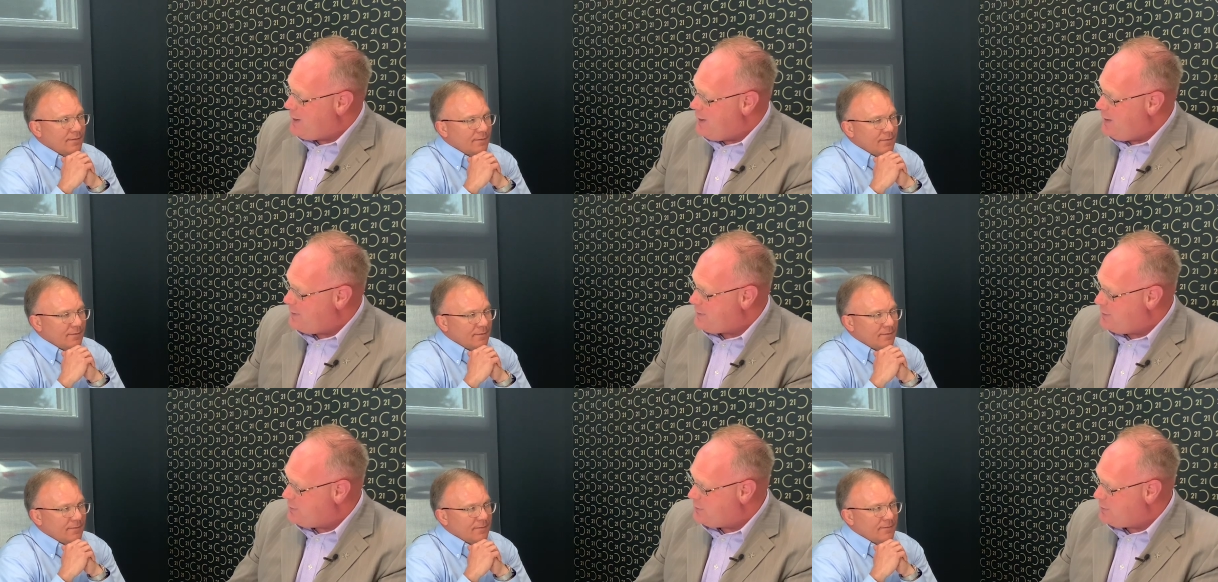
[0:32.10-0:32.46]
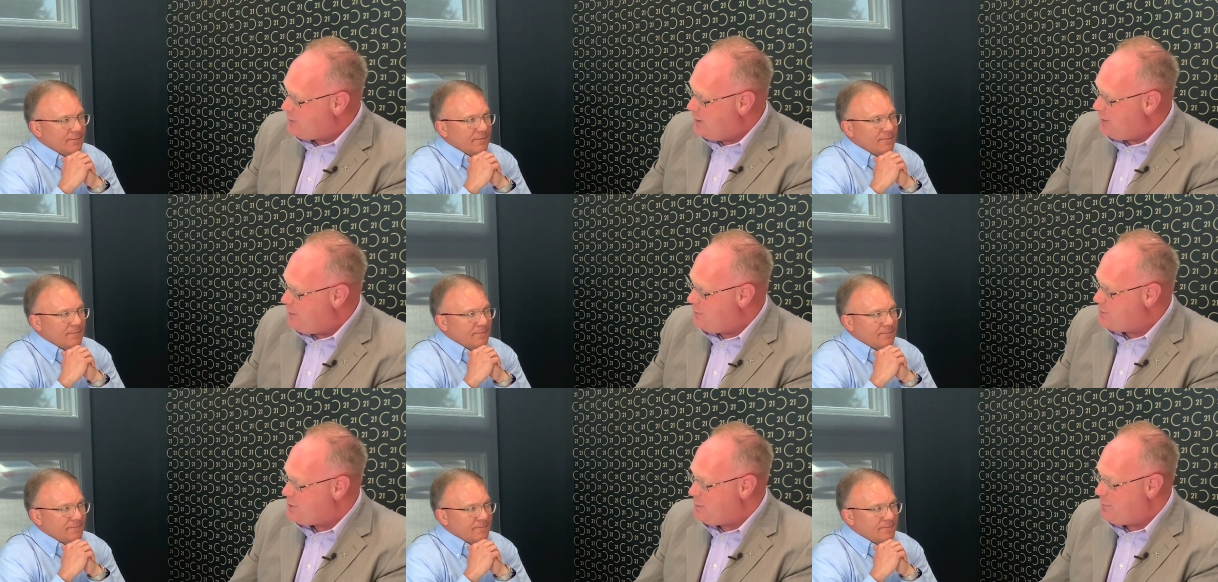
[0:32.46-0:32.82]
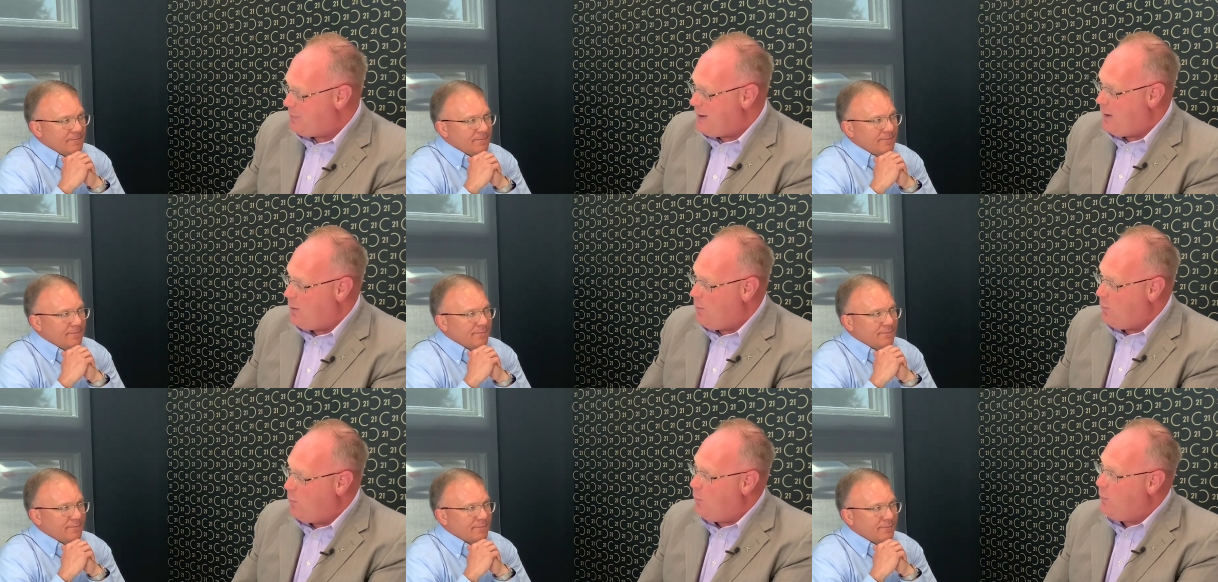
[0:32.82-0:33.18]
Speaker 1: on your toes
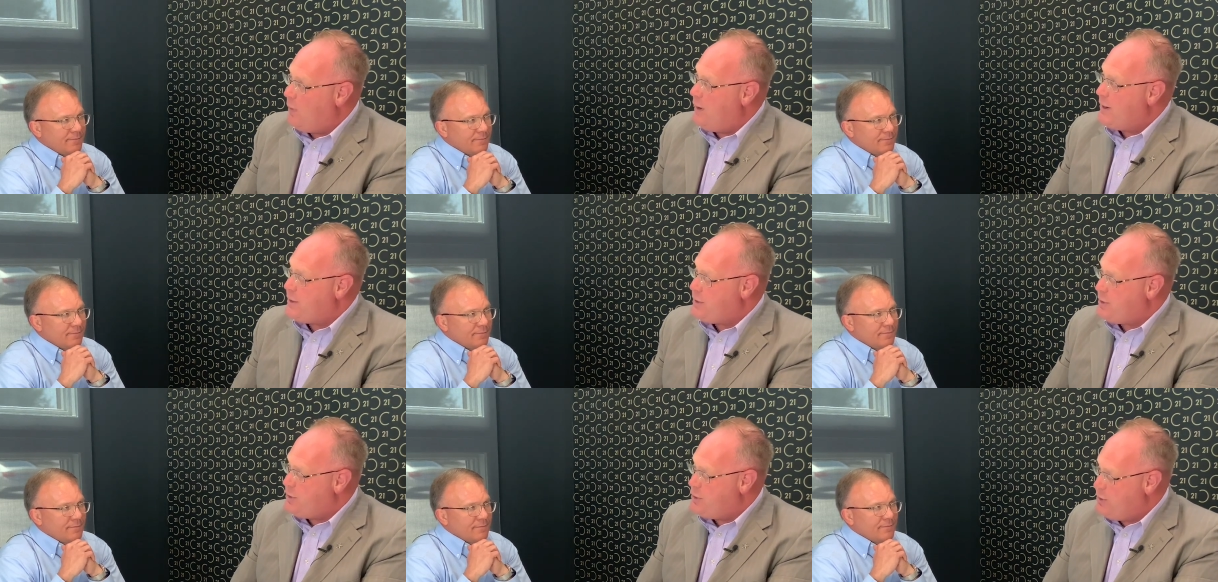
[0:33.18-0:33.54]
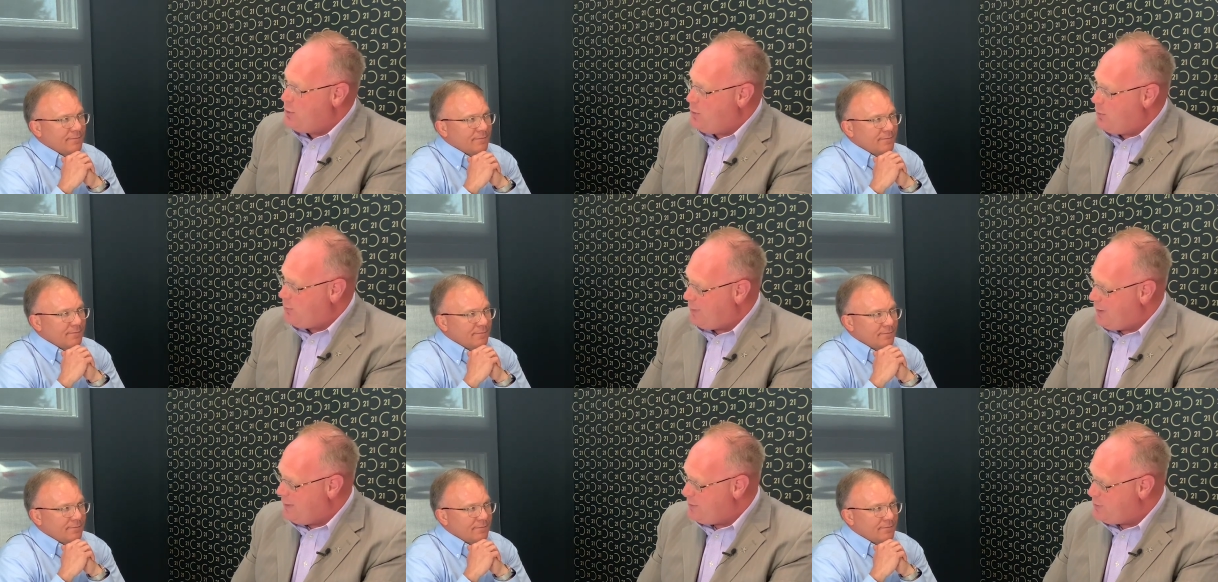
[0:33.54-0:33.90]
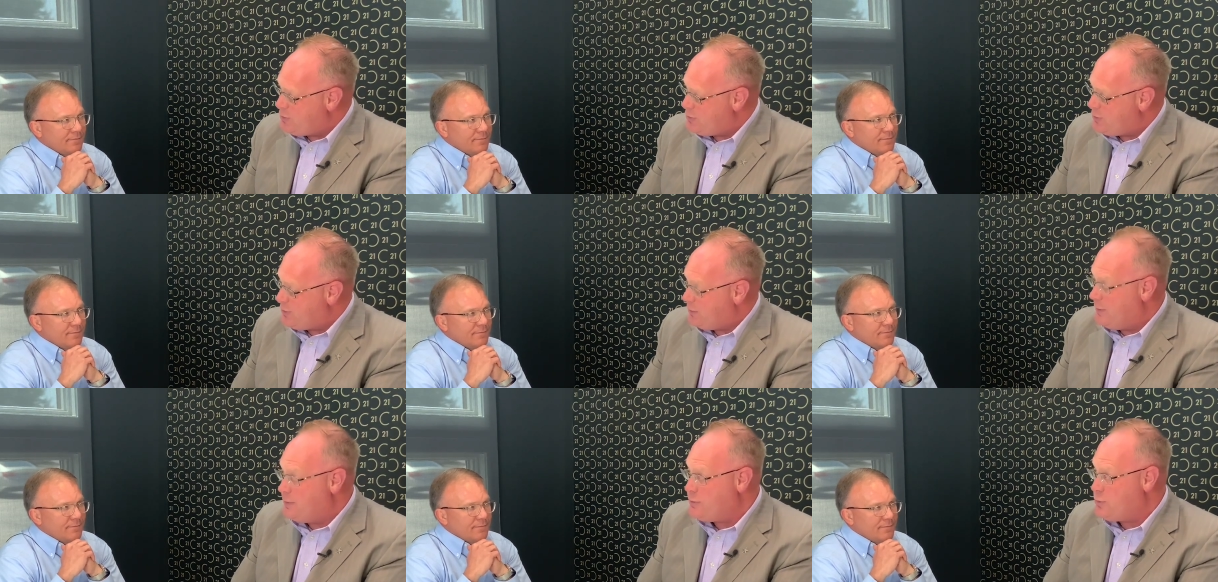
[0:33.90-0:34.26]
about what your
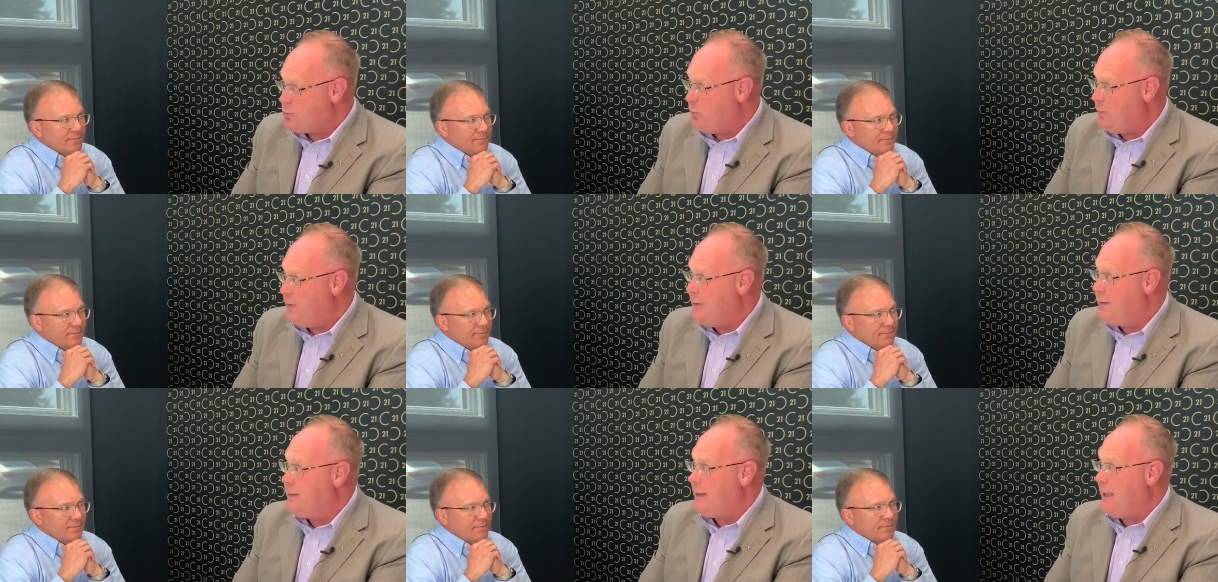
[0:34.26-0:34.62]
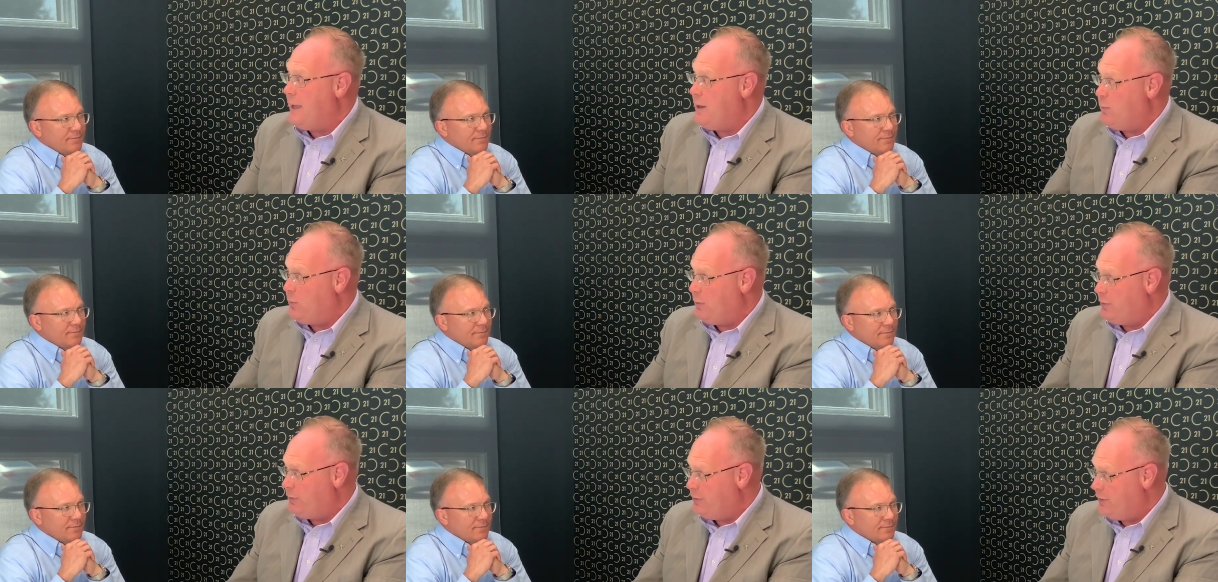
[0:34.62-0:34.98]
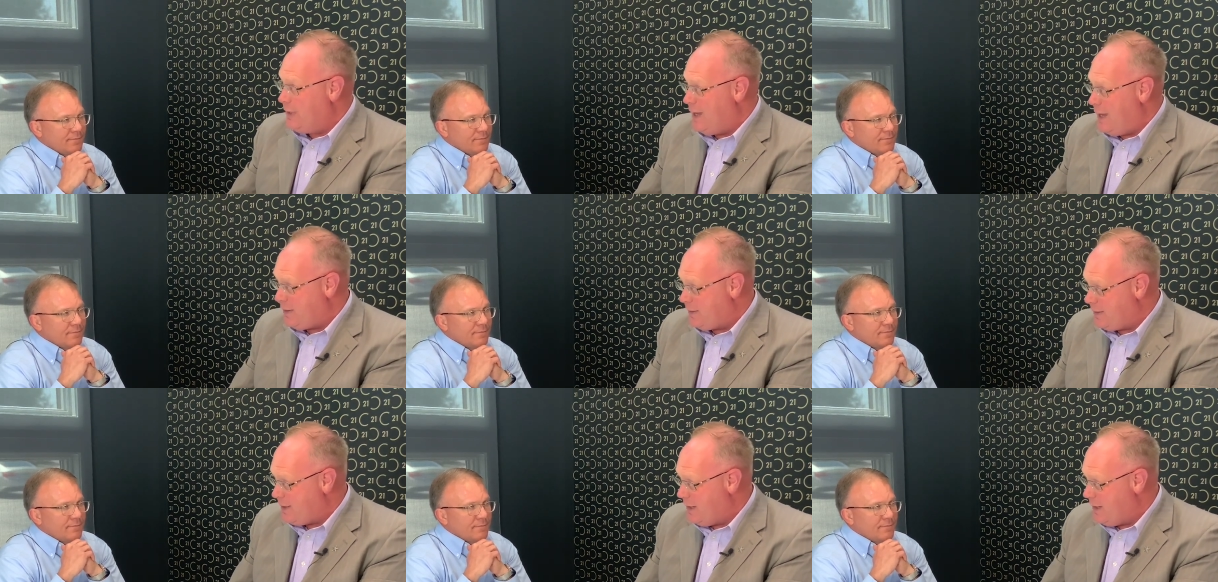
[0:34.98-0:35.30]
insurance will and will not